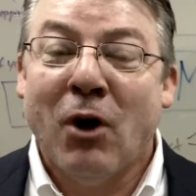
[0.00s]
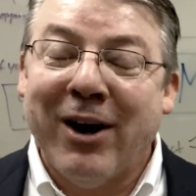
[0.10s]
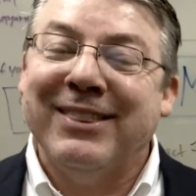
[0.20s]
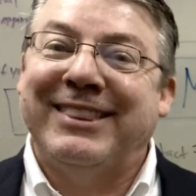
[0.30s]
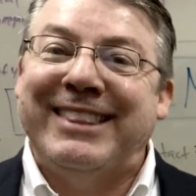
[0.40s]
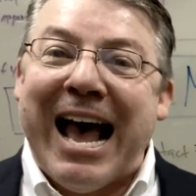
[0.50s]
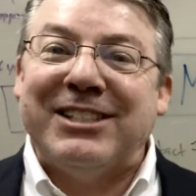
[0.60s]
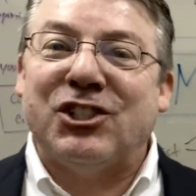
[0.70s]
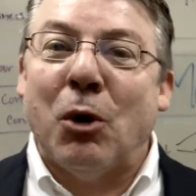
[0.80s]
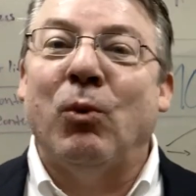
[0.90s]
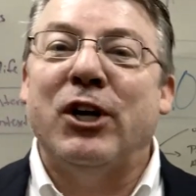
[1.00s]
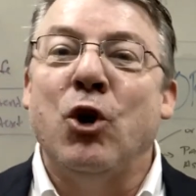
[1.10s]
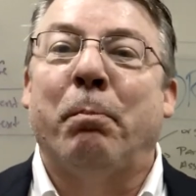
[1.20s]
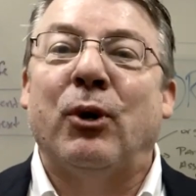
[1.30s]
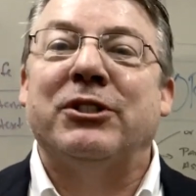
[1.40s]
All right, that's someone
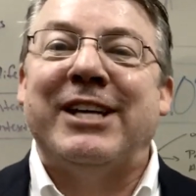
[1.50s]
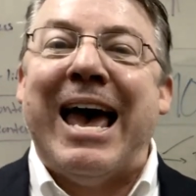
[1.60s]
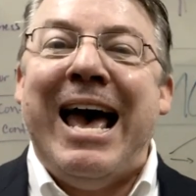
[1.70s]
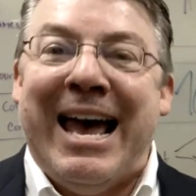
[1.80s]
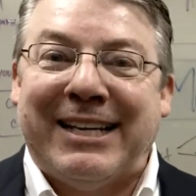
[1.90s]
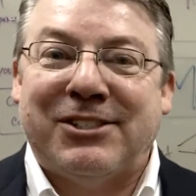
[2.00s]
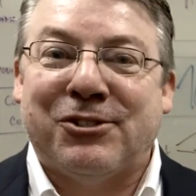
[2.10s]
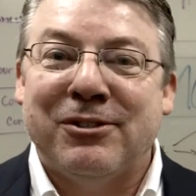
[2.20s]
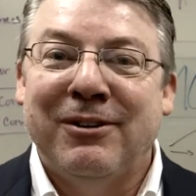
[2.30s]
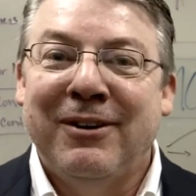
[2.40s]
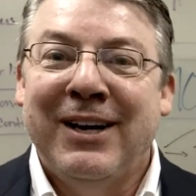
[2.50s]
who protects.